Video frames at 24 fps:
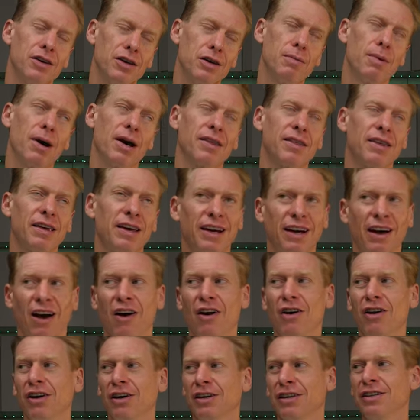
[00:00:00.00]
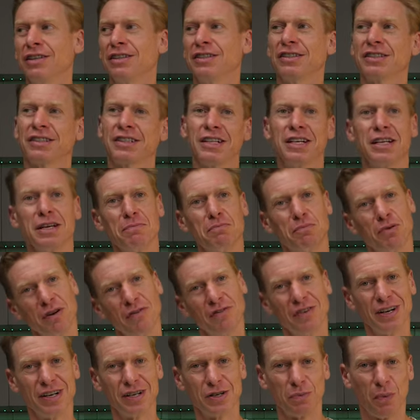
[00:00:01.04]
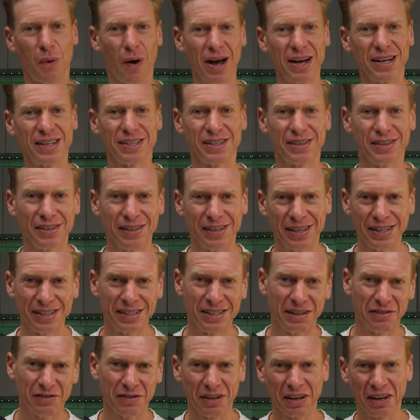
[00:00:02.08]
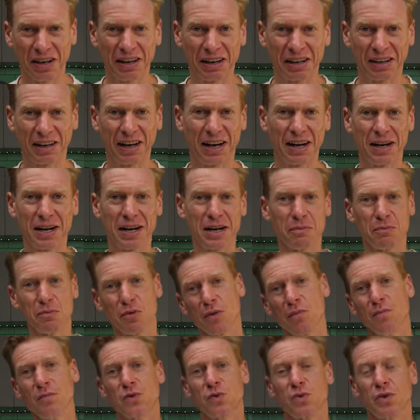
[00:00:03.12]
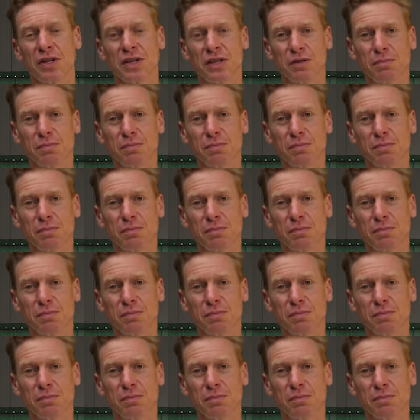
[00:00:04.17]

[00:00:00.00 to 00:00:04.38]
you might think, oh, look at this skinny, privileged white dude. He's never like had any problems with